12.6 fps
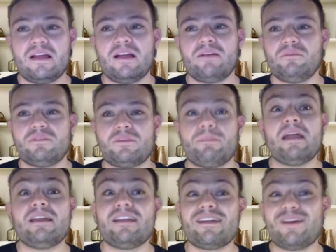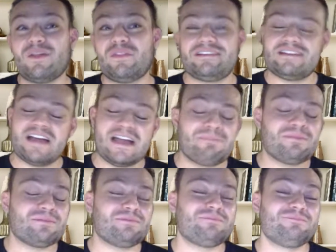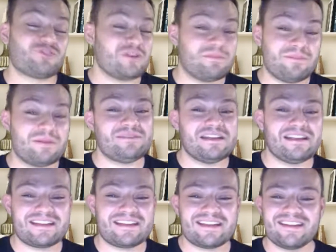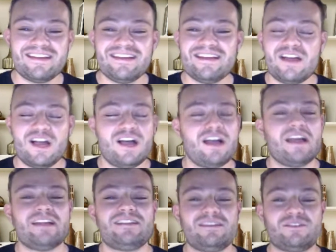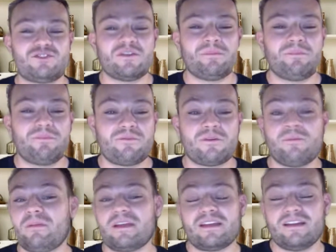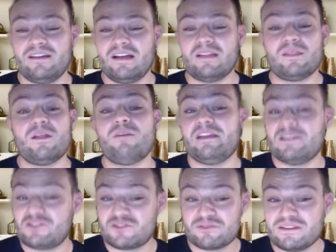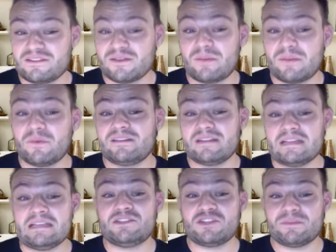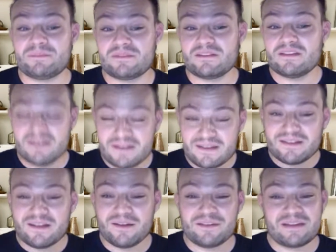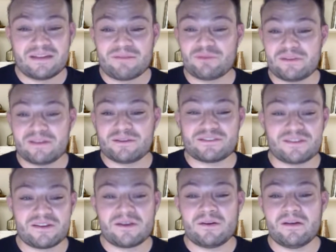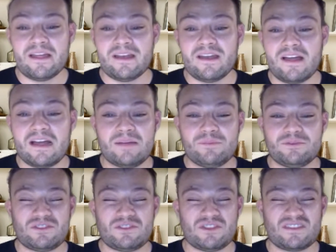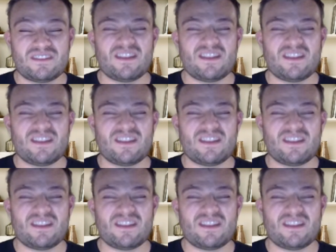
depending on the type of trip I'm taking, I did a trip from I love history. So I went to Egypt several years ago, and I was just